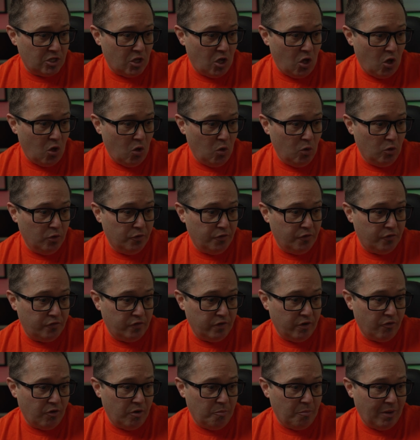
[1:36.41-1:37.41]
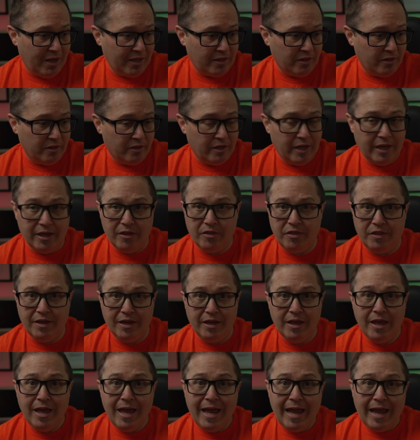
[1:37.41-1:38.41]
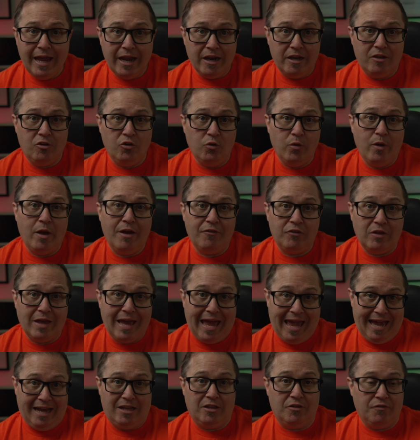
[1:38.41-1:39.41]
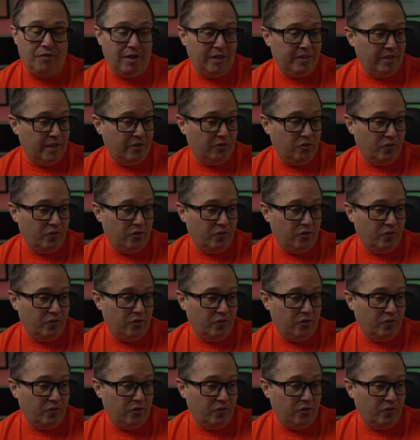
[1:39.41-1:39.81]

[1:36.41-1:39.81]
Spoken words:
hold the Siri button and thing, and you have to activate that.